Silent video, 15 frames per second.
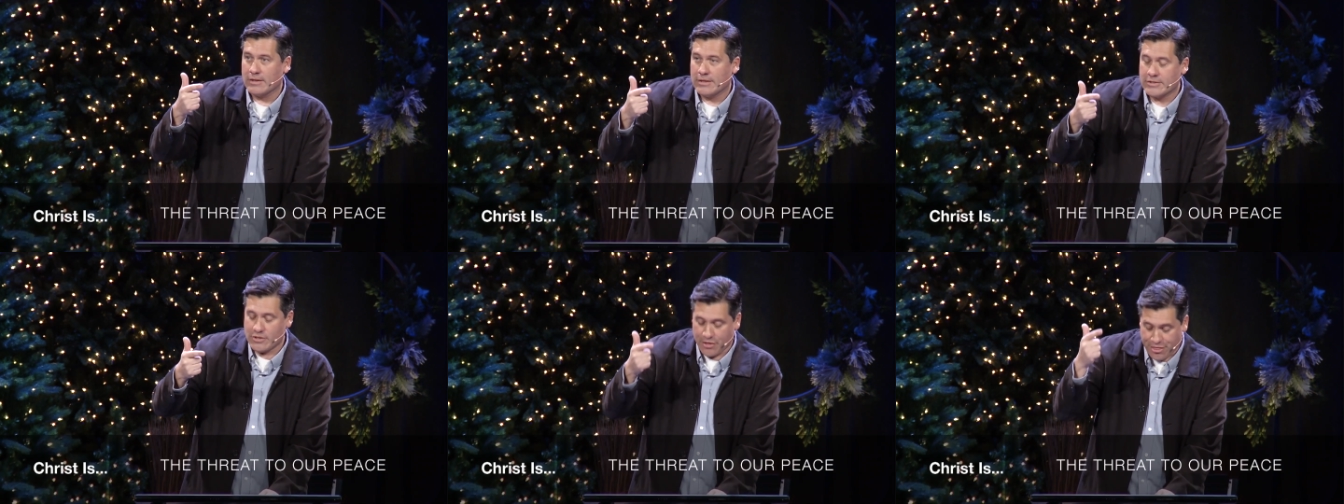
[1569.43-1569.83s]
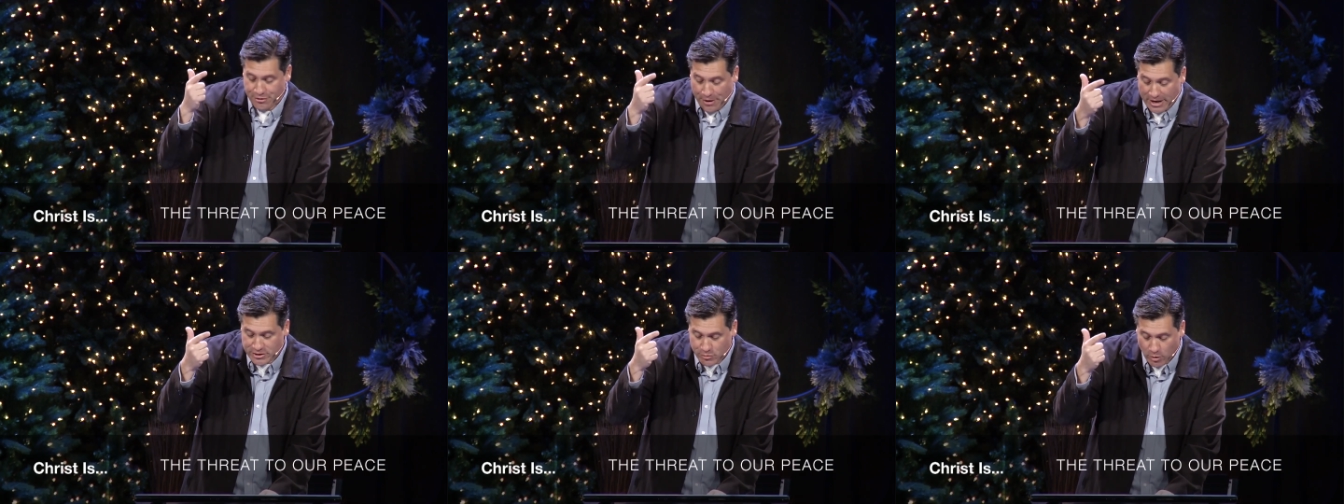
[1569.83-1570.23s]
It's a
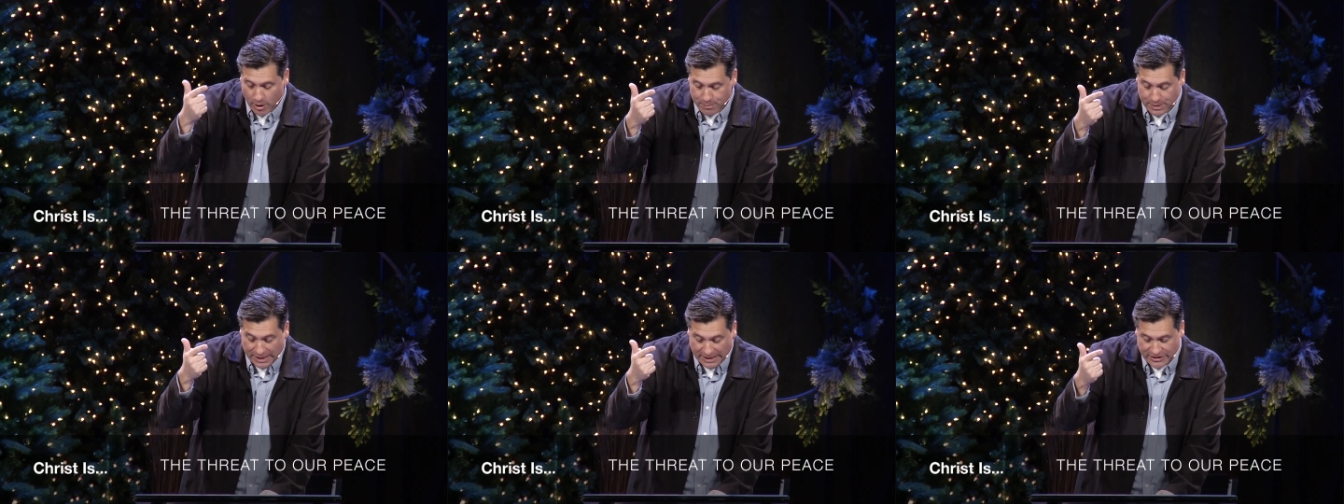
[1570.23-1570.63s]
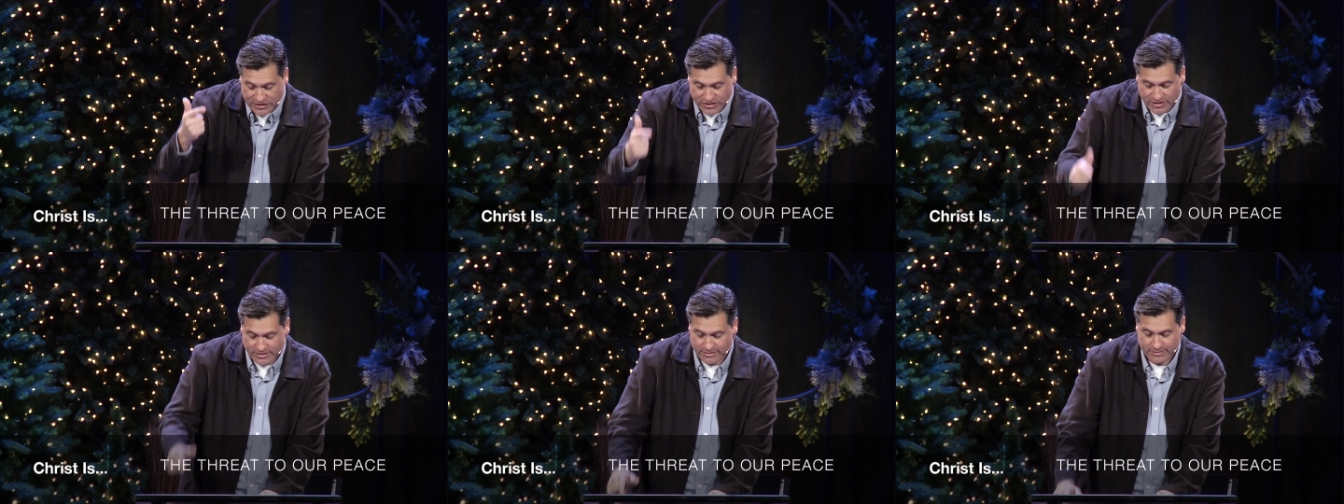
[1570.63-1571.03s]
threat to our
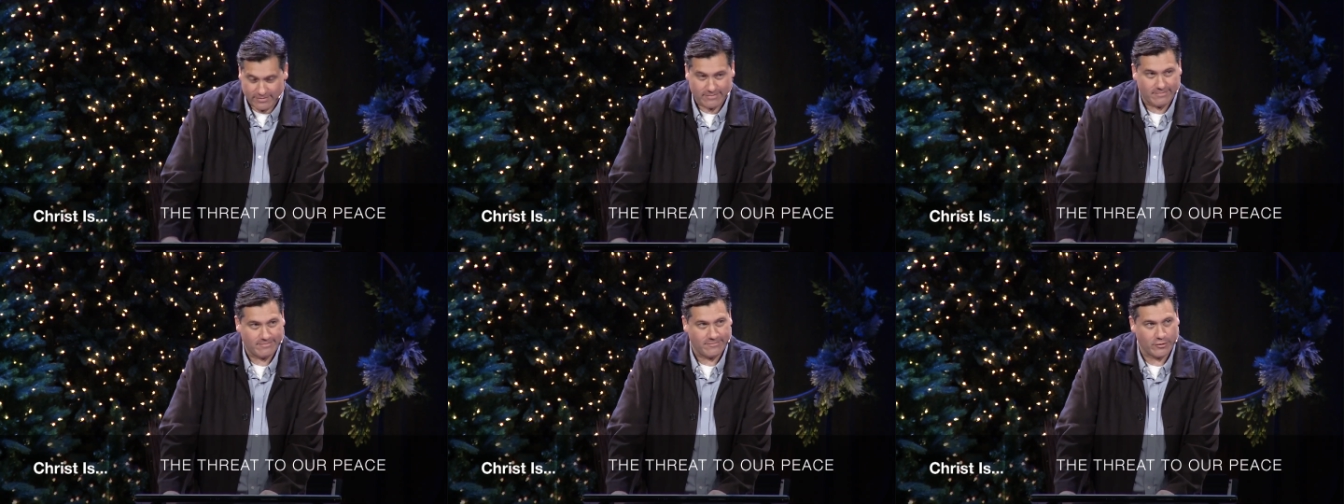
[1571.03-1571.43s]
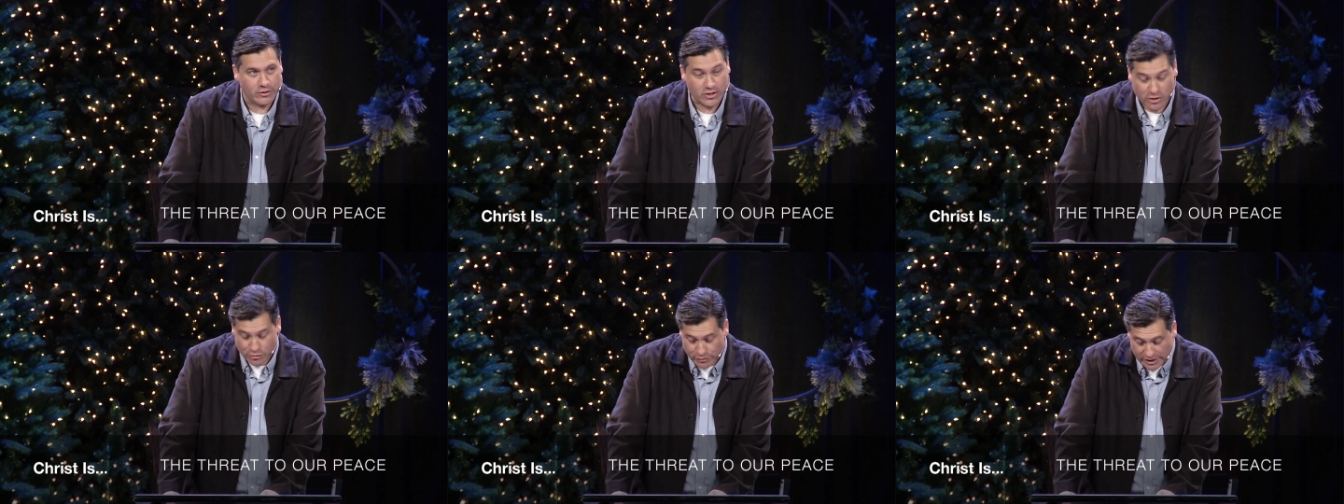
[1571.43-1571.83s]
peace.
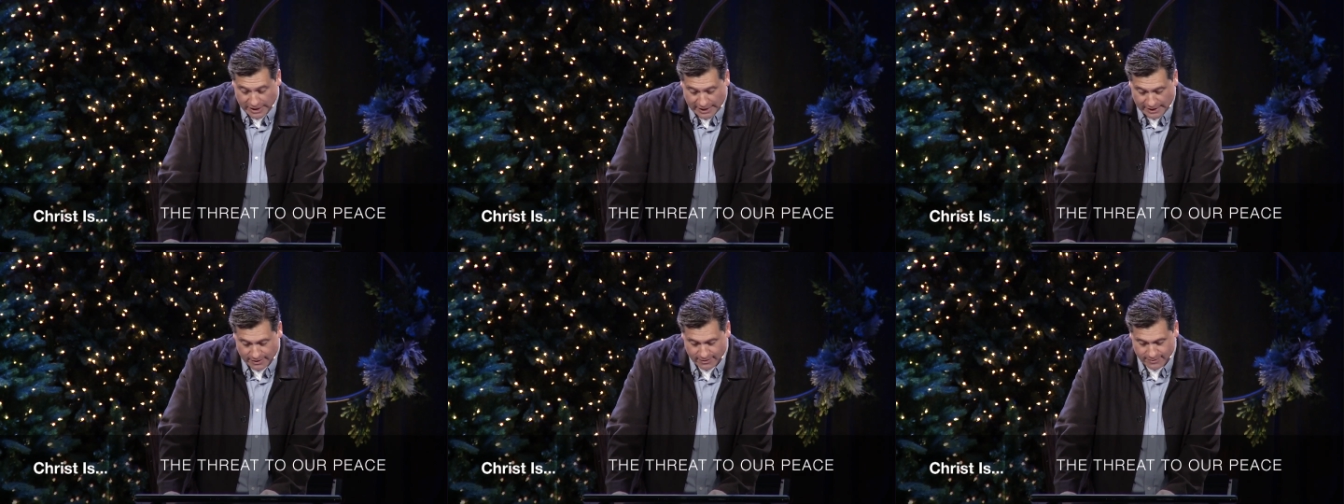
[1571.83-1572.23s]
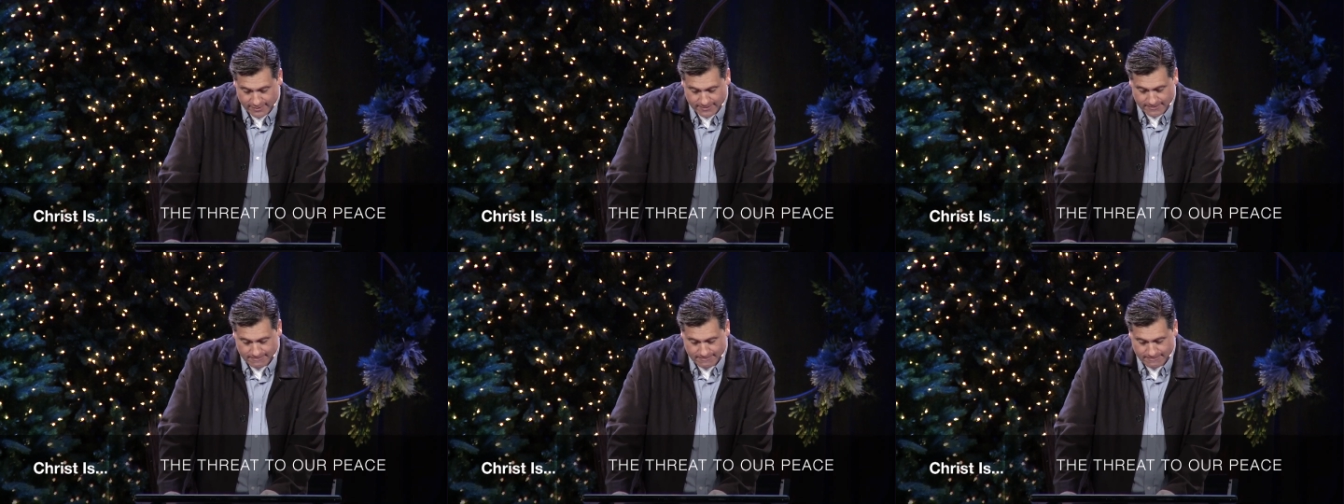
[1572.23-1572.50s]
Verse 3